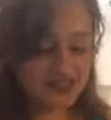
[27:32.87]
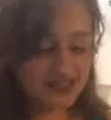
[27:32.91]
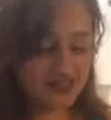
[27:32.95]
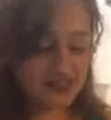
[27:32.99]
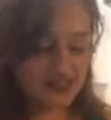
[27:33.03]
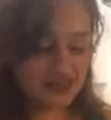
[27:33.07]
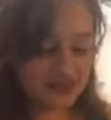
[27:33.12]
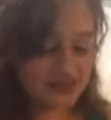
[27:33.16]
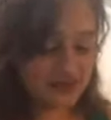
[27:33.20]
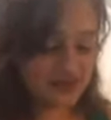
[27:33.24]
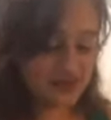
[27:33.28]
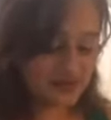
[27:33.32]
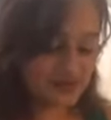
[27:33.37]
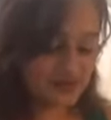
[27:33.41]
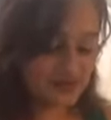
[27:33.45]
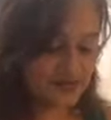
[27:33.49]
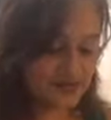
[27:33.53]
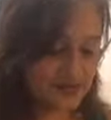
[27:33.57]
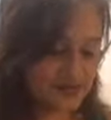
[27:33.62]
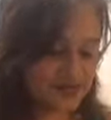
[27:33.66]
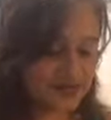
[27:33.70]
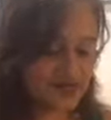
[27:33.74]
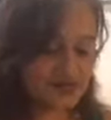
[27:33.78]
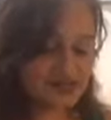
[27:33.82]
I'll be with you
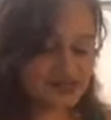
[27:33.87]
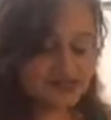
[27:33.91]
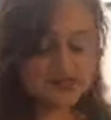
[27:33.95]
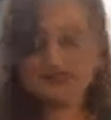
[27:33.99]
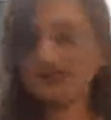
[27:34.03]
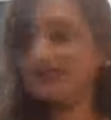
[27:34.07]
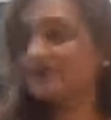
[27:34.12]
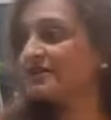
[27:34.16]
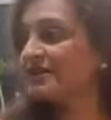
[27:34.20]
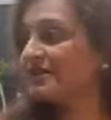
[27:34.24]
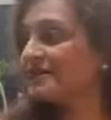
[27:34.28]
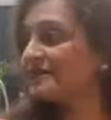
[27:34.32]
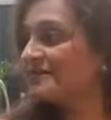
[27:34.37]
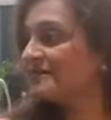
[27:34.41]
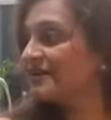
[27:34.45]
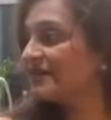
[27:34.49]
guys when I'm